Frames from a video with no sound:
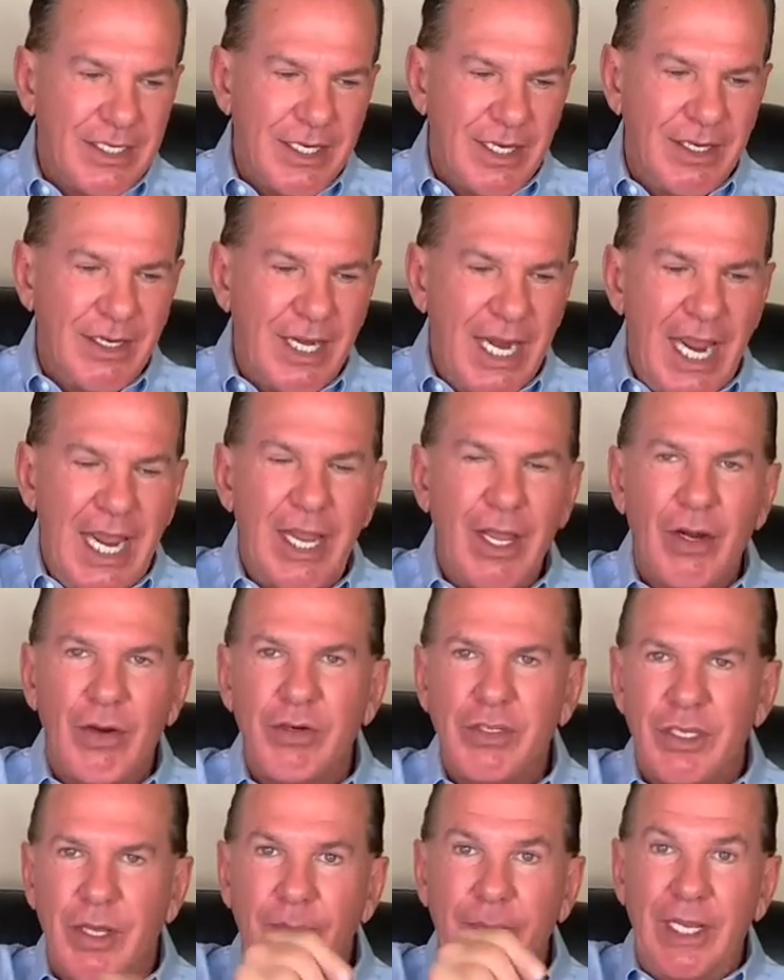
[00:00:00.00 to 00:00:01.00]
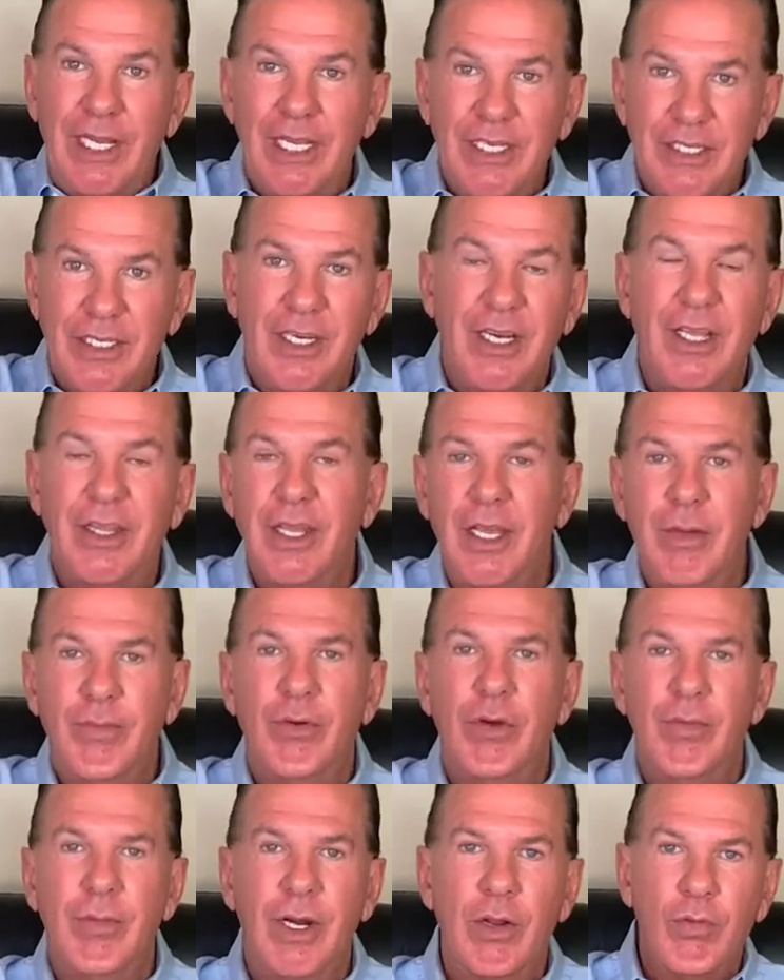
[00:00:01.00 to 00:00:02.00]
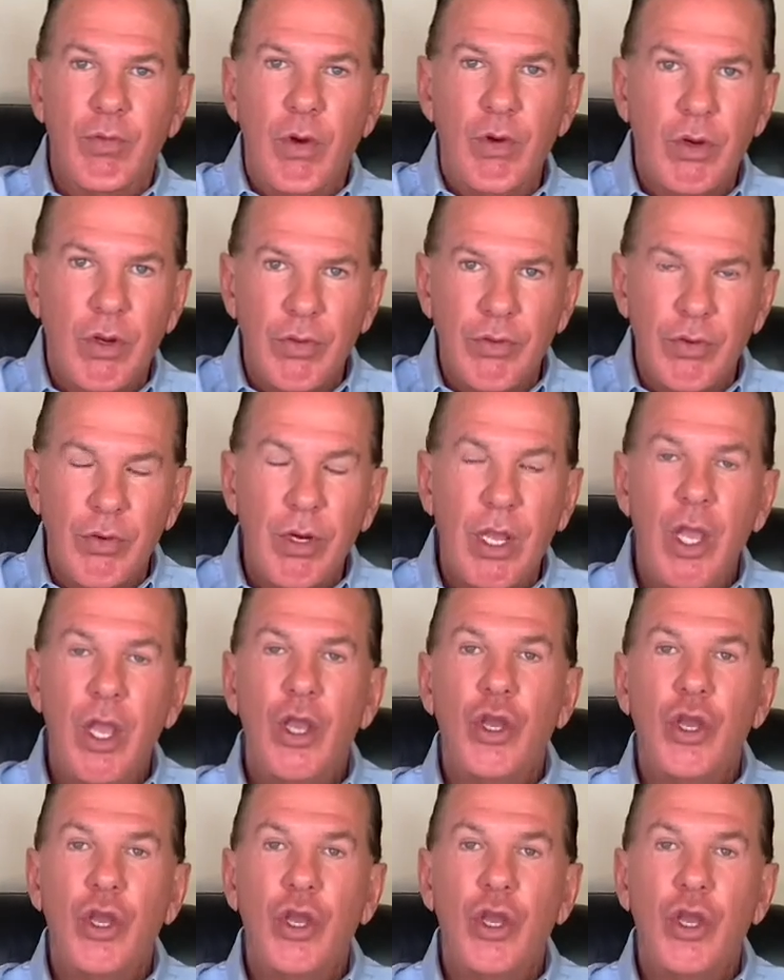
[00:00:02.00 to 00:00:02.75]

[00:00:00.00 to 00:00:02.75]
a nail or something gets in the thing, boom, and it won't go through,